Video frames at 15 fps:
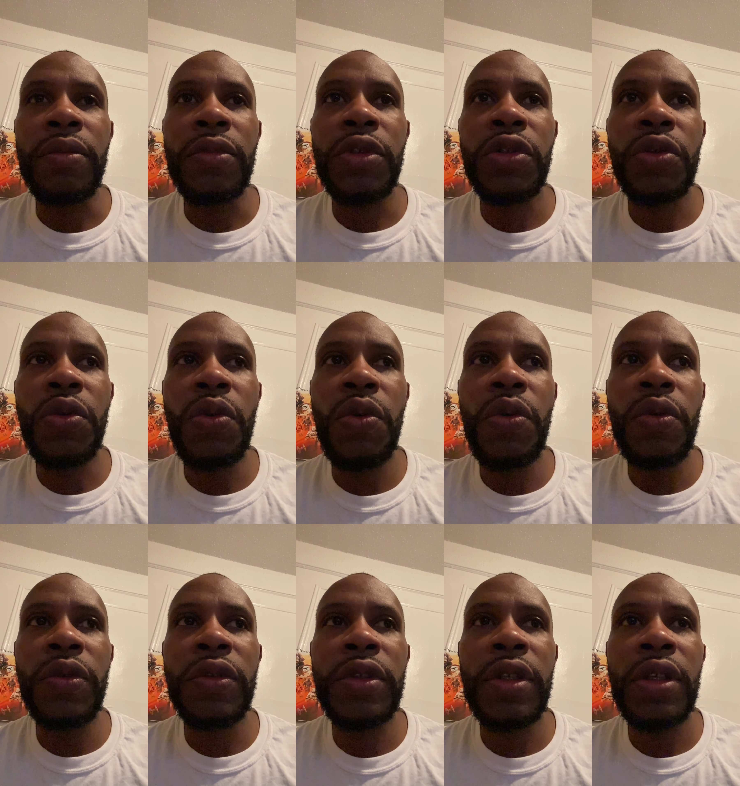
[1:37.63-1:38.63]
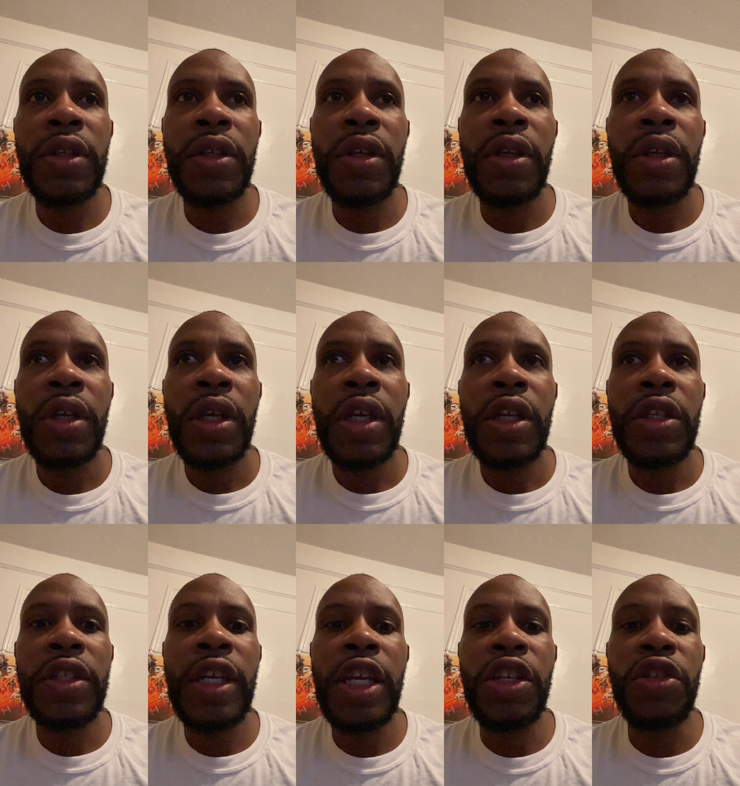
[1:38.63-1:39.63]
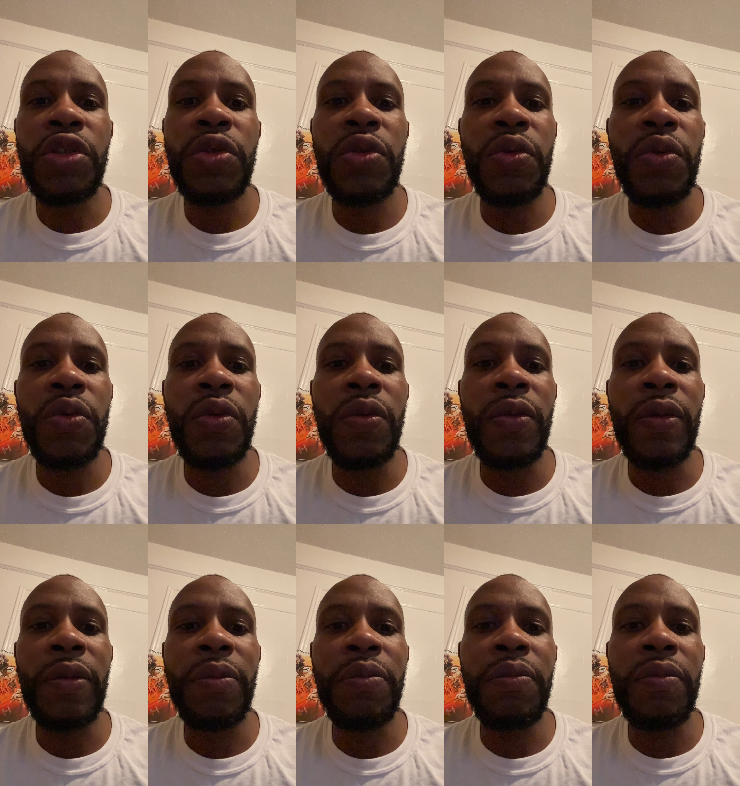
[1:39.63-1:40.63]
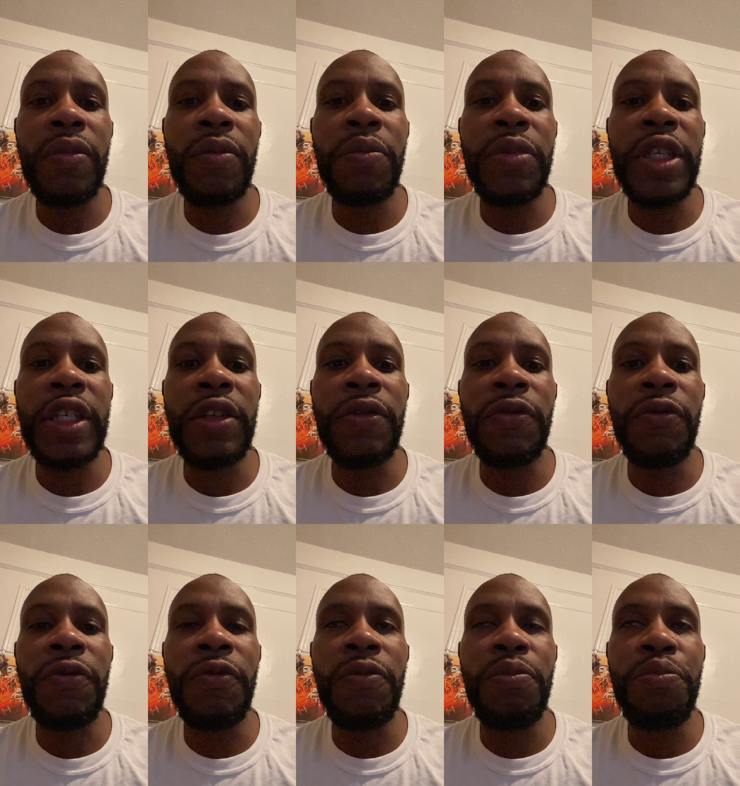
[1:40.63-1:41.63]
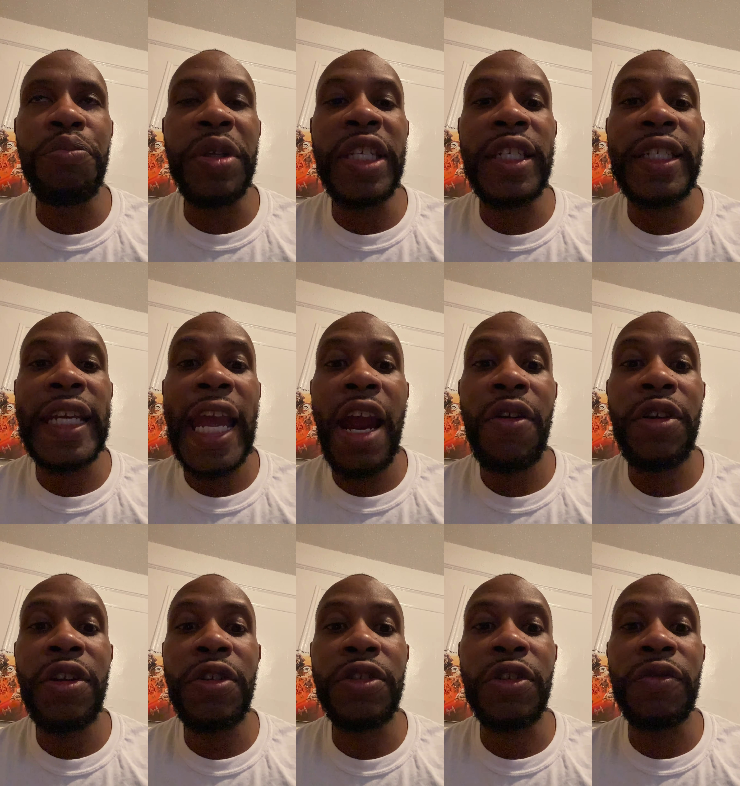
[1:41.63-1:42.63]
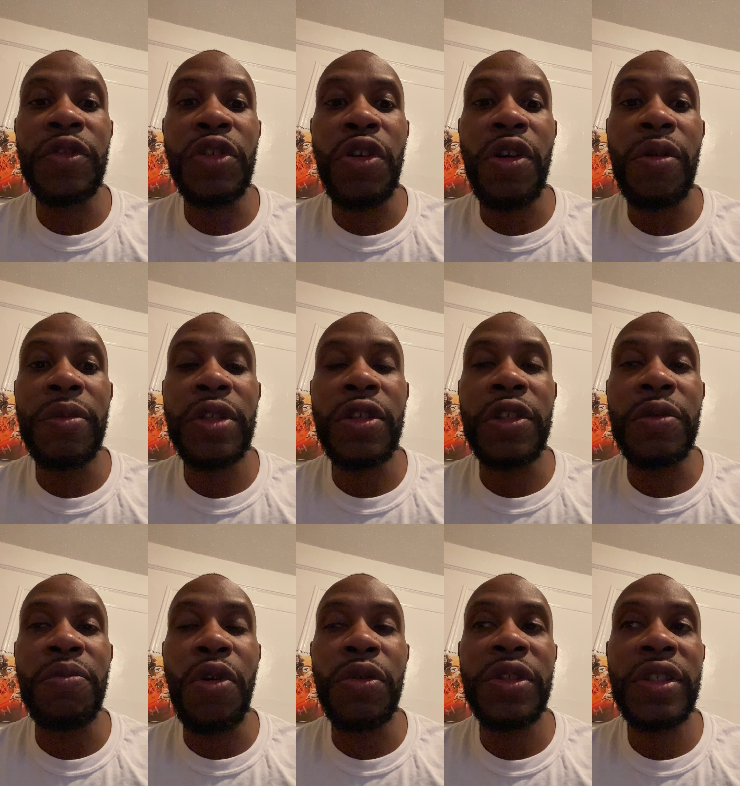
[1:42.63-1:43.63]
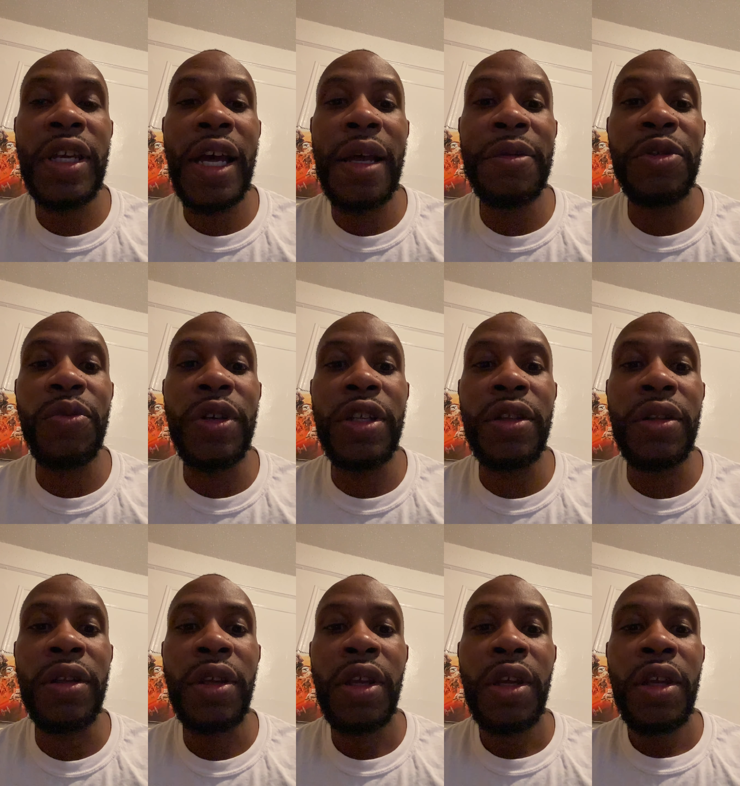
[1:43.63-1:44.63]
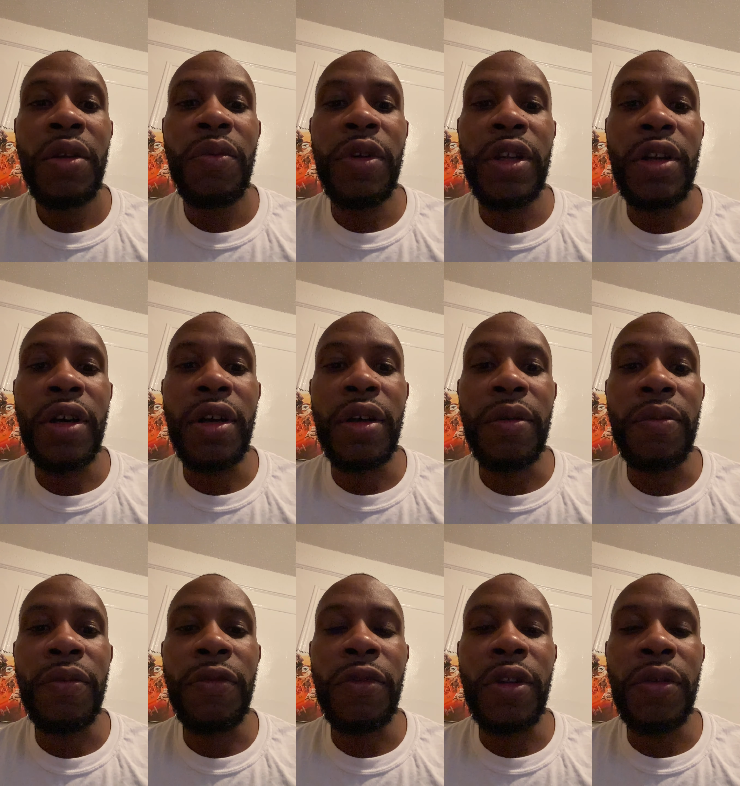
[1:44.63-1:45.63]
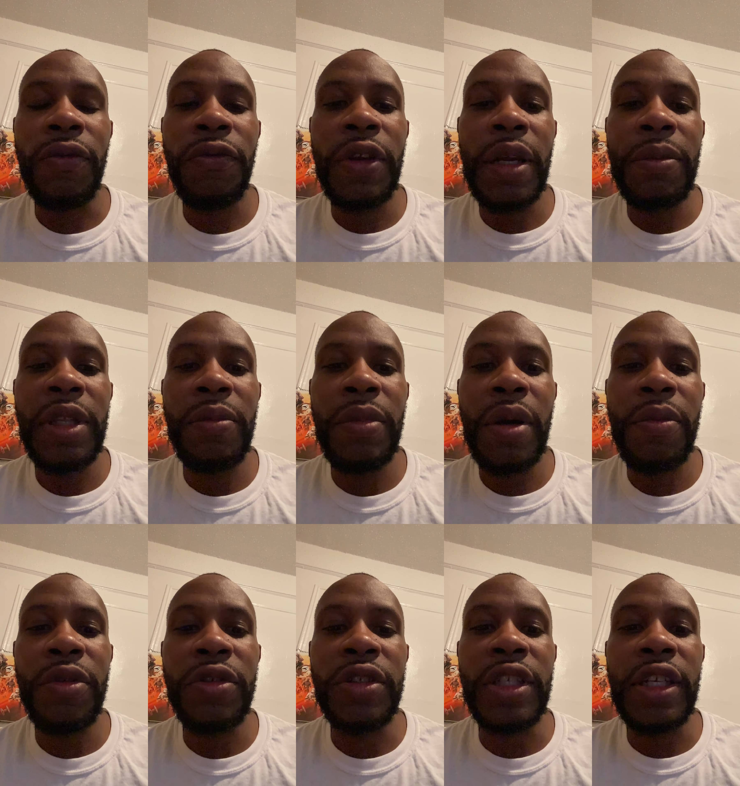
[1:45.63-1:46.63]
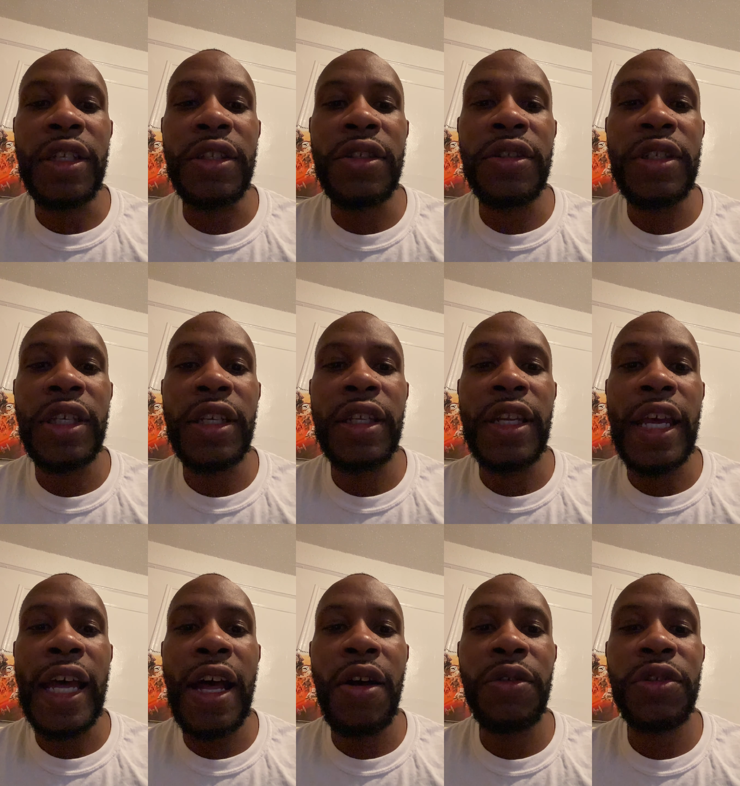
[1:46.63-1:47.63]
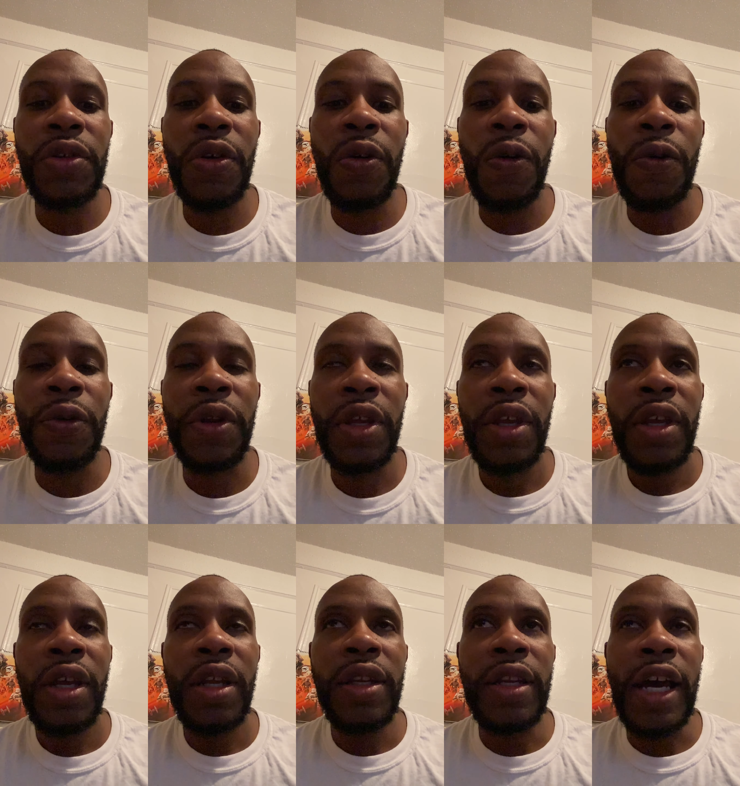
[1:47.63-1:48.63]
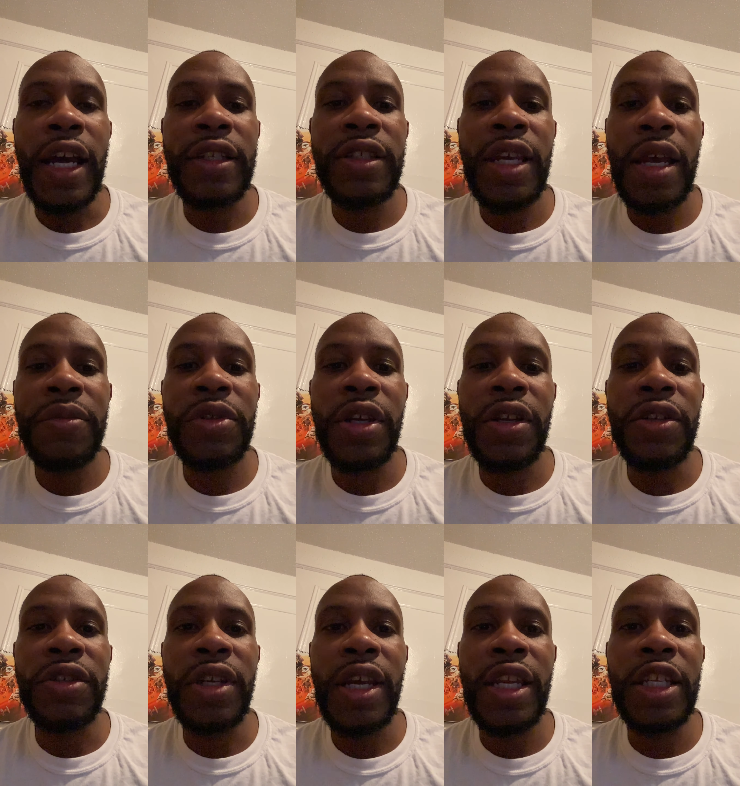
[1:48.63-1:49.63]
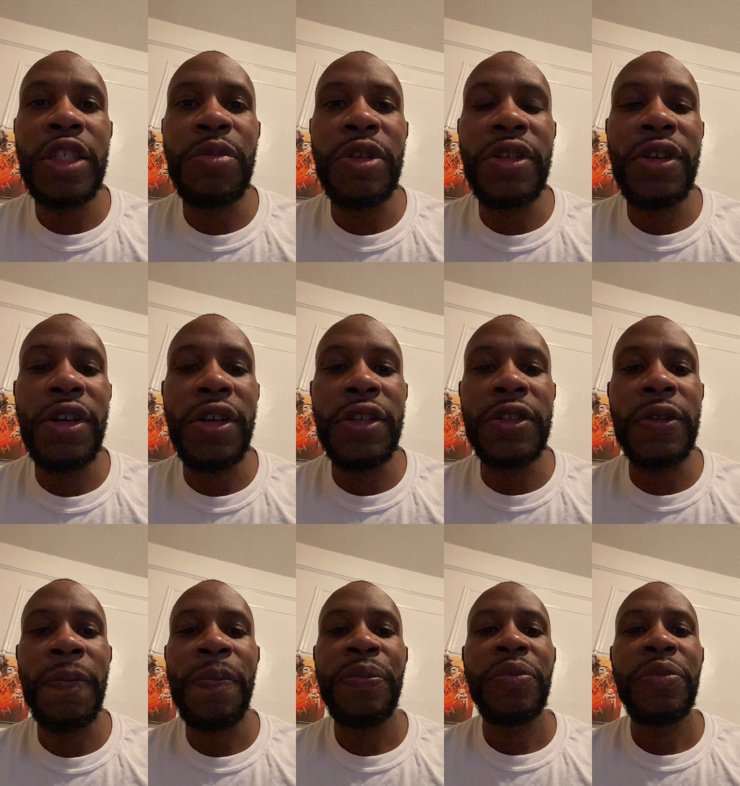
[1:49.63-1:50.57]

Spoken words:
schools tend to be big carriers of germs, because most times when family members get sick in the household, 9 times out of 10 is because